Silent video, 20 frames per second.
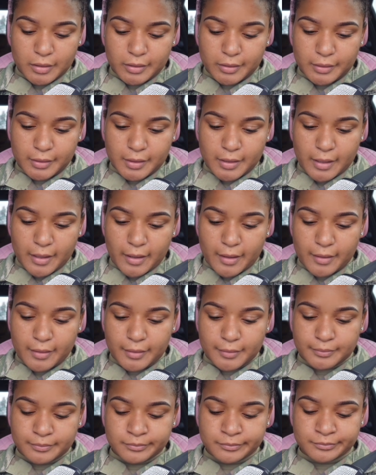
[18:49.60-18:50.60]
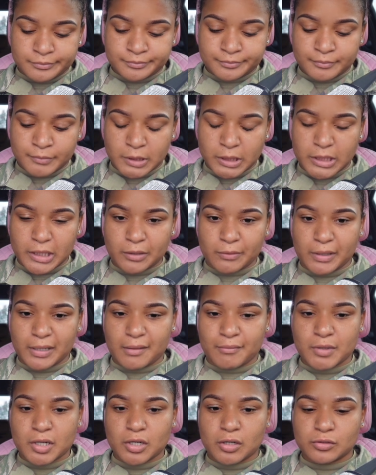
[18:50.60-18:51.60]
yeah. But anyway,
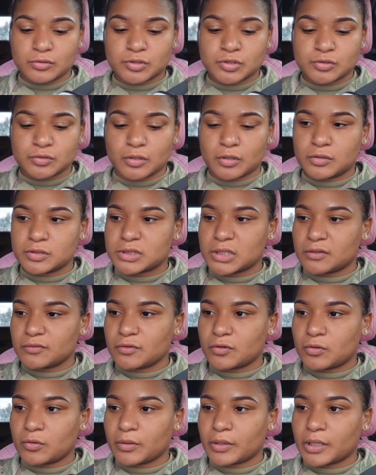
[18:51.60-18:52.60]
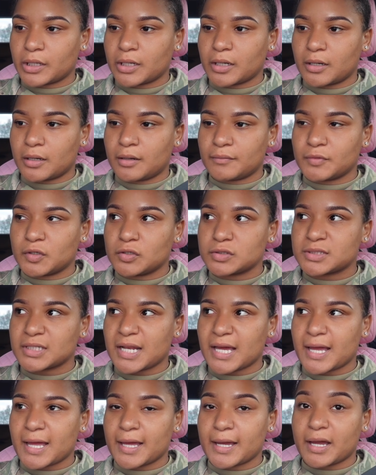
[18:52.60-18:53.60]
I'm going to go to the hotel real quick. The
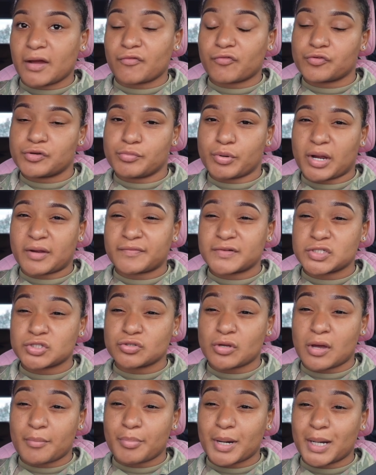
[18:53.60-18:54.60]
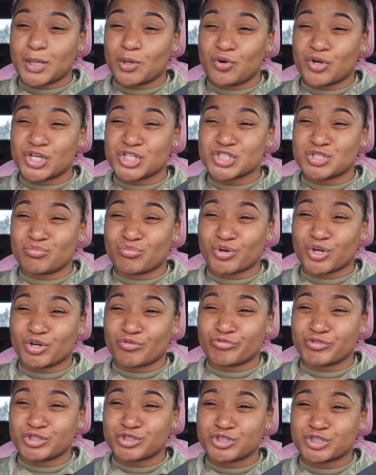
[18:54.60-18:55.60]
hotel I got free breakfast, so I'm probably going to get some
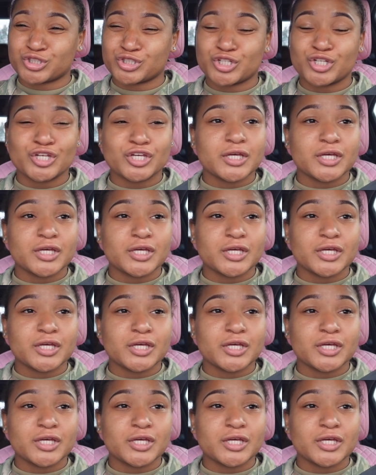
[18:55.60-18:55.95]
breakfast.